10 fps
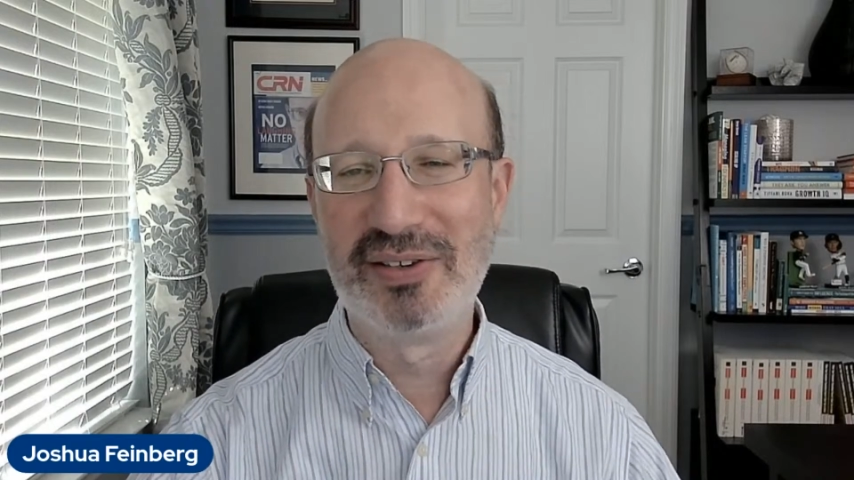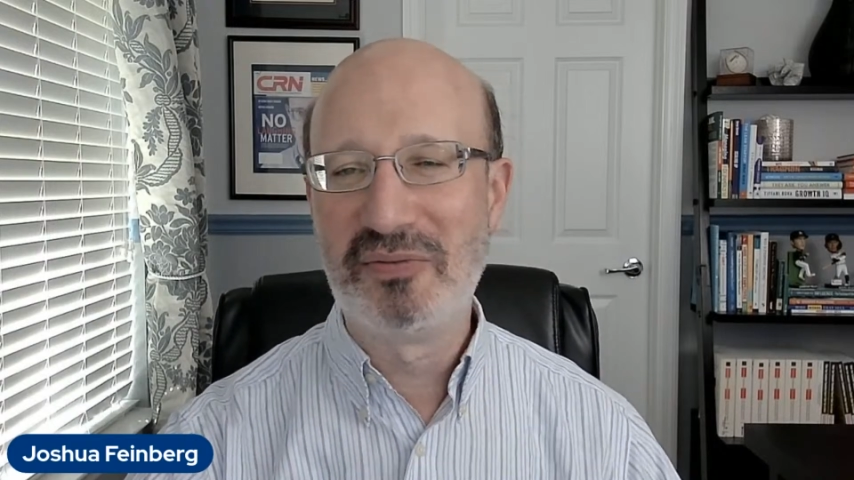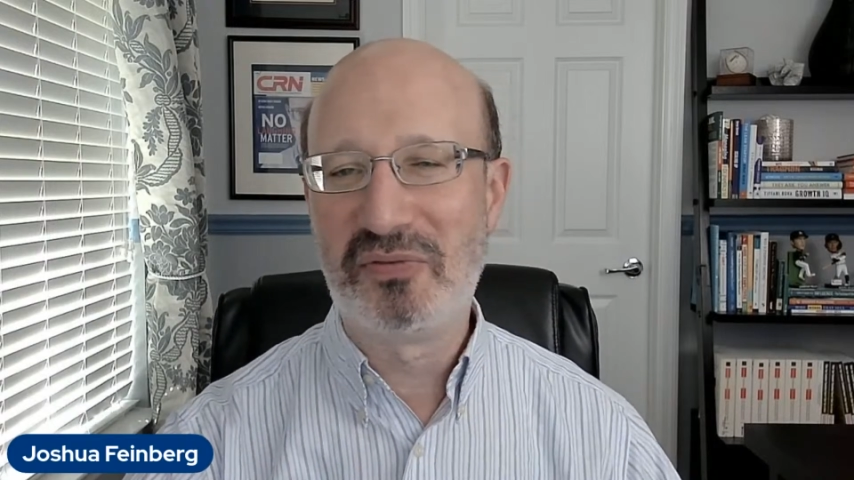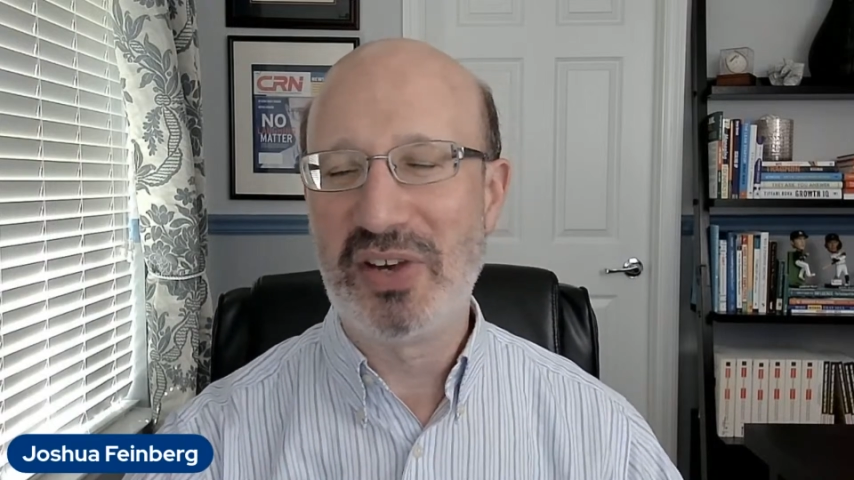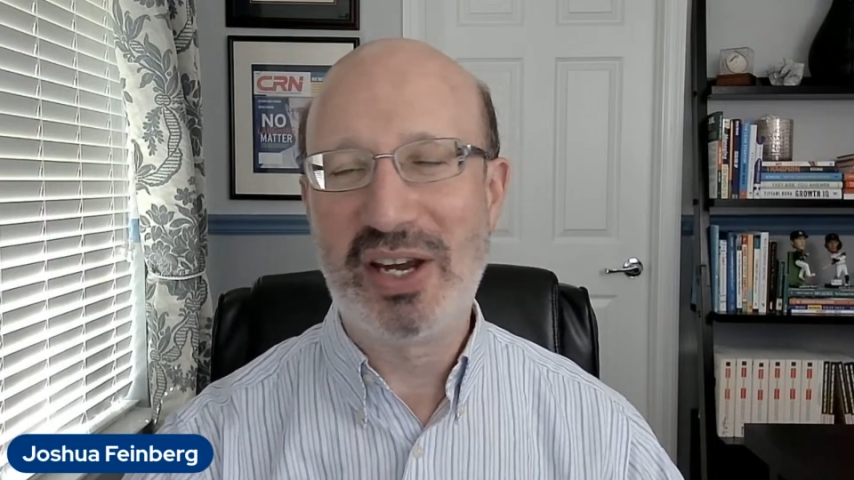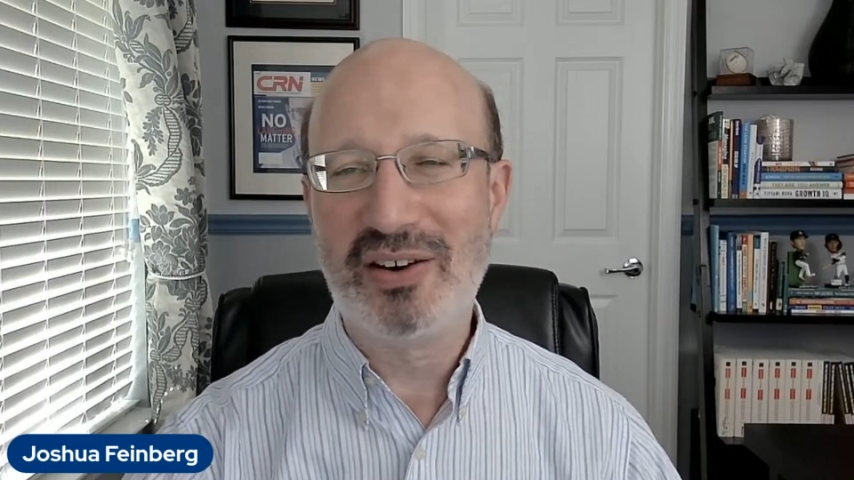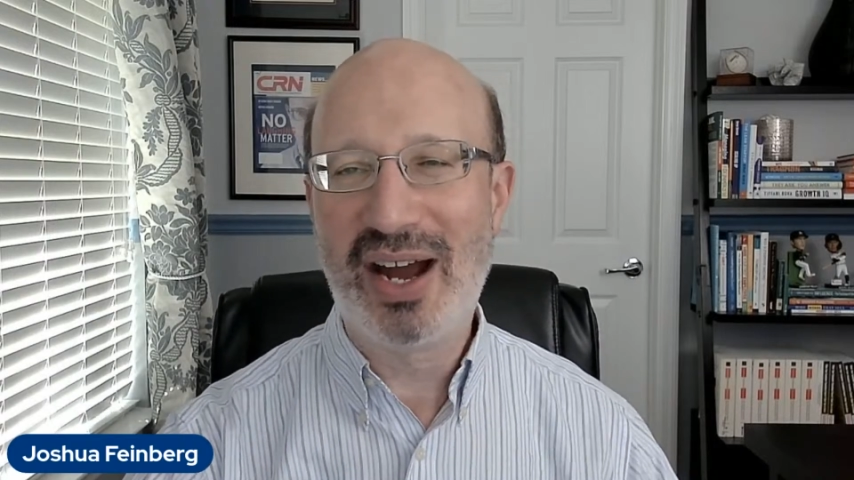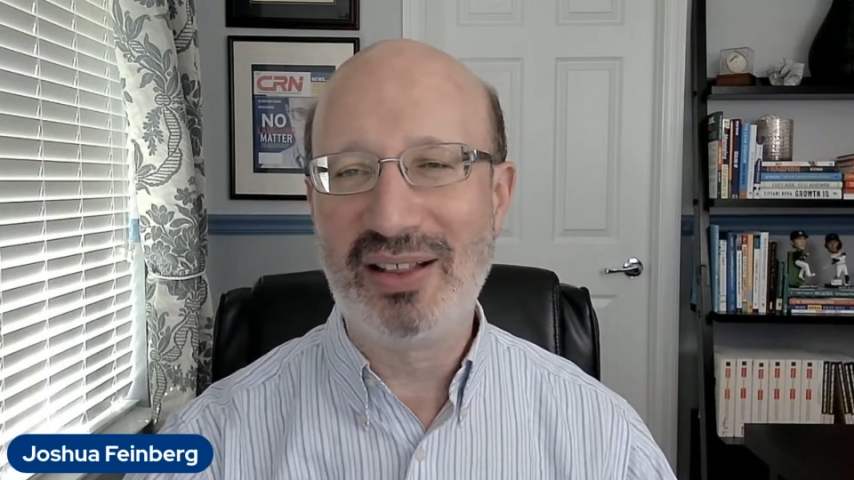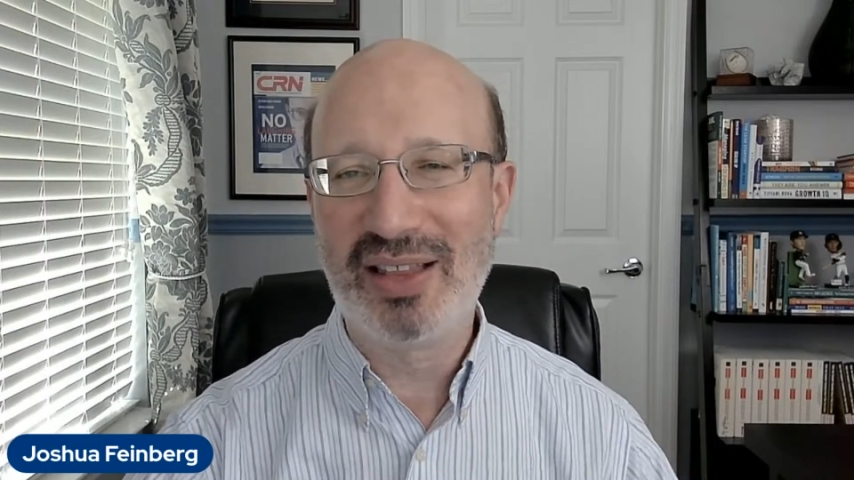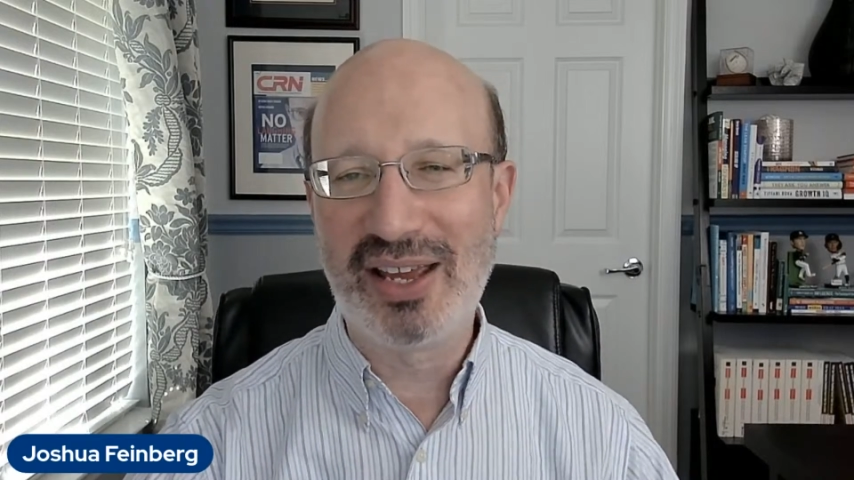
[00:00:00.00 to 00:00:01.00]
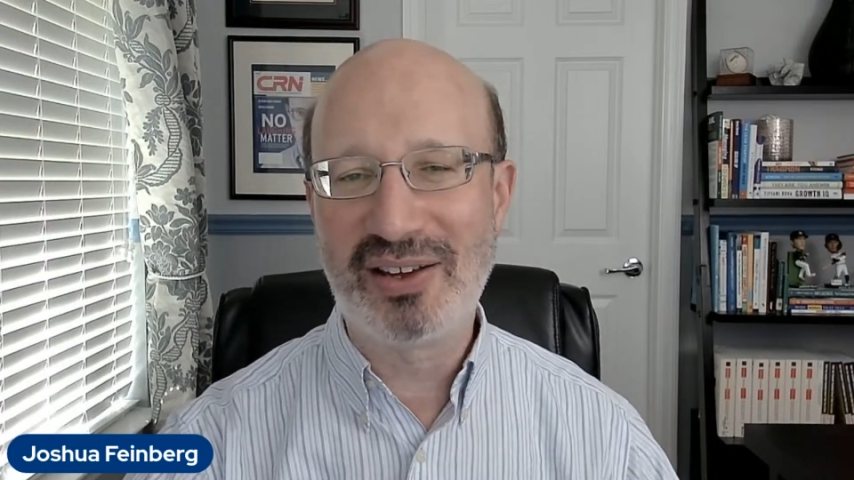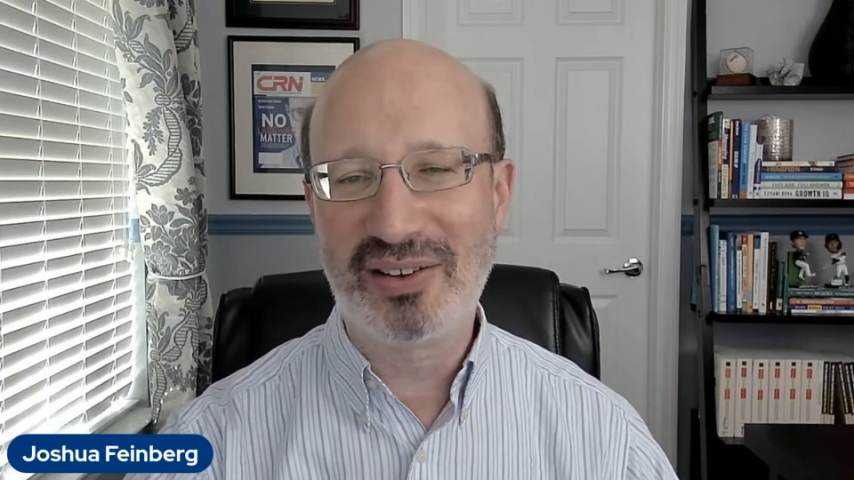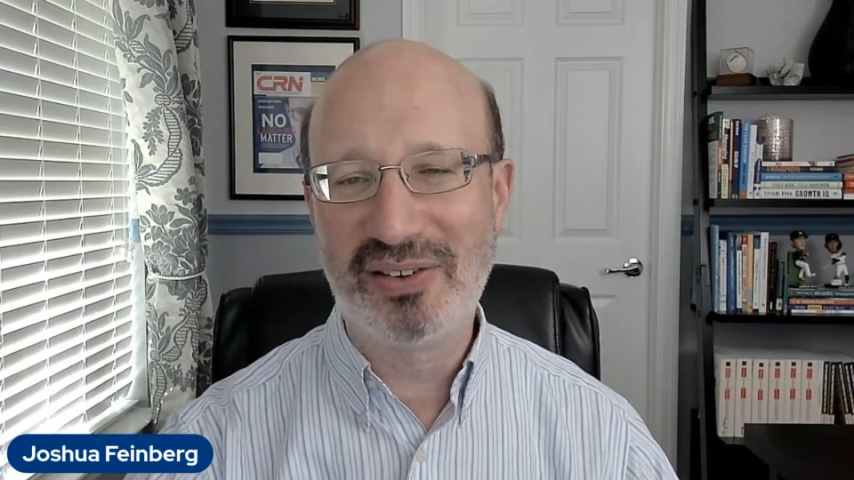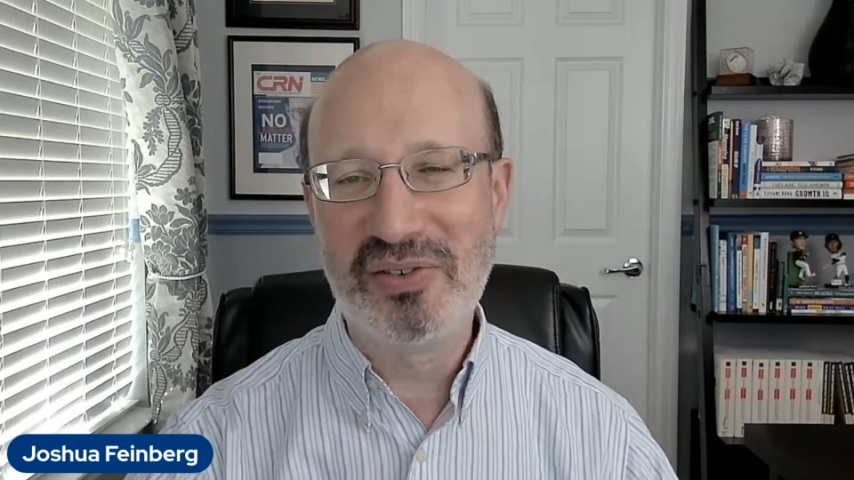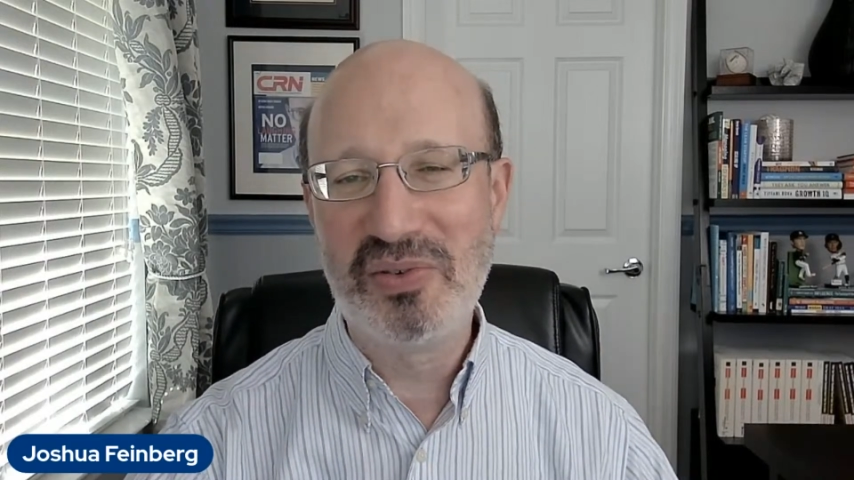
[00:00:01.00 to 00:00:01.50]
Figure out like
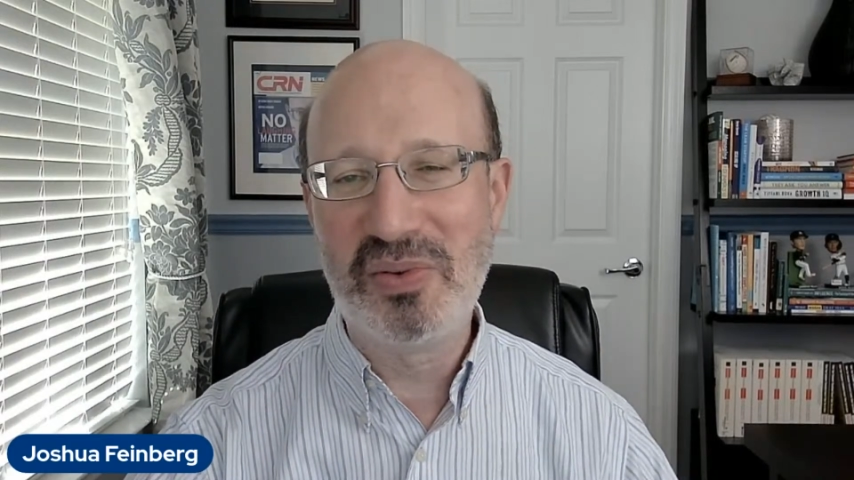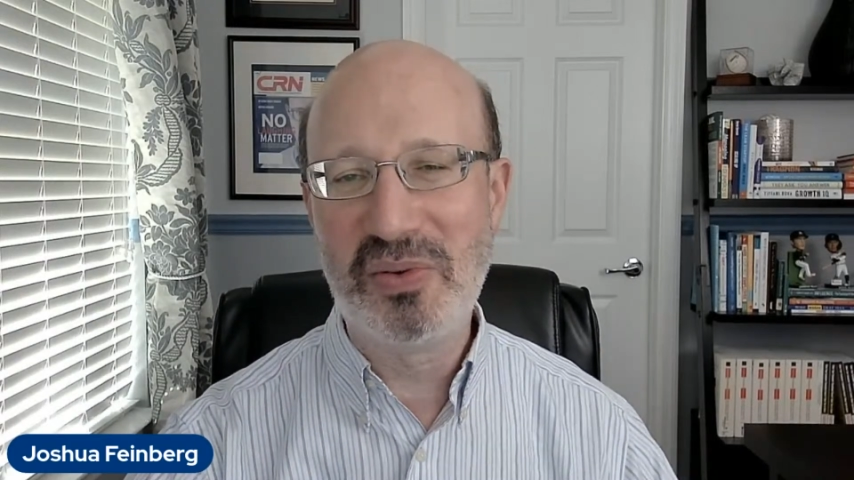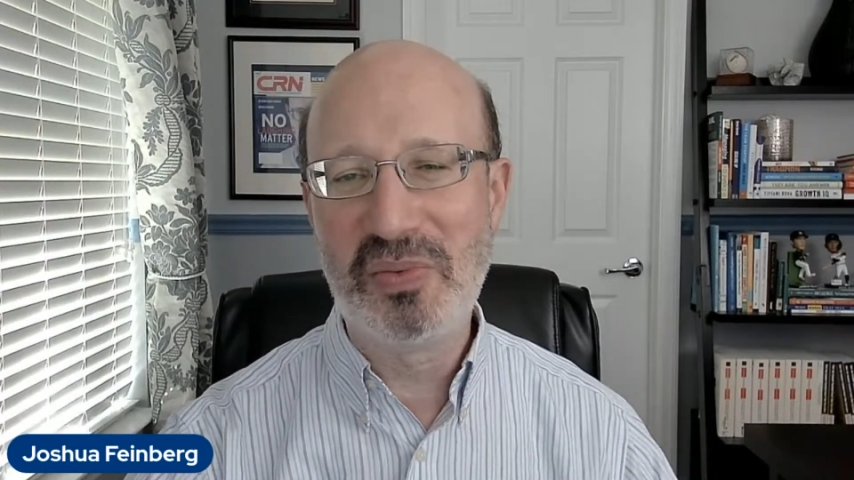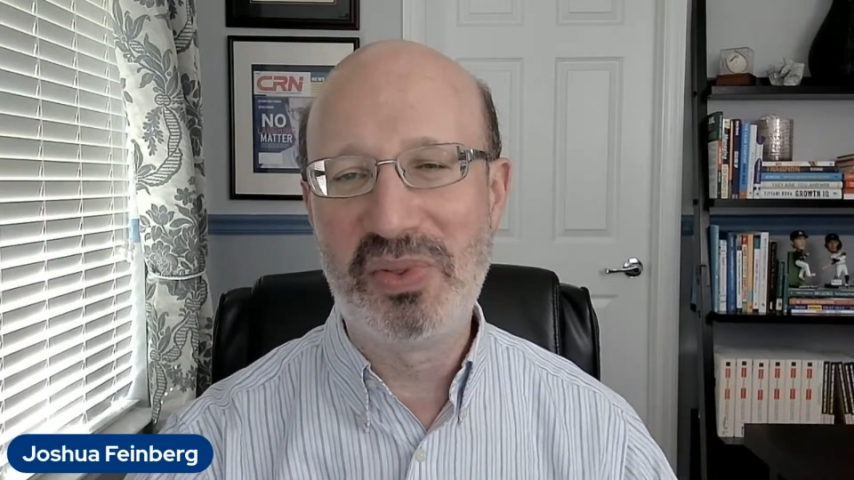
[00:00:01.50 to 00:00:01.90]
who